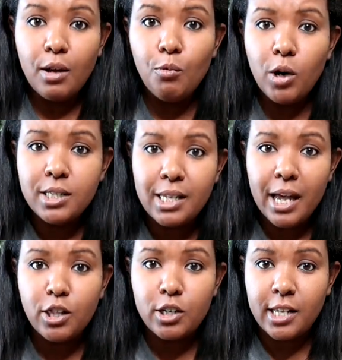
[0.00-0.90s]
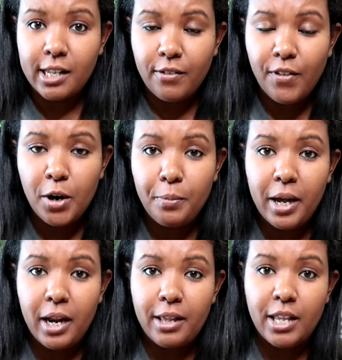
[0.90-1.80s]
One side looks like the fire
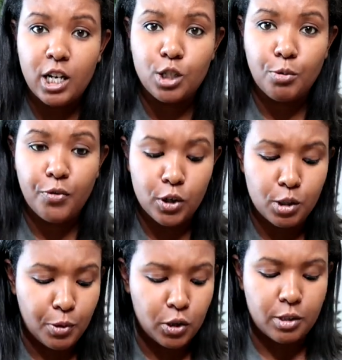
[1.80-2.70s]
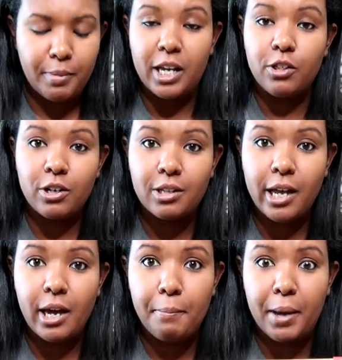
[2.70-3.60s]
pit and then it's reversible to make it look like a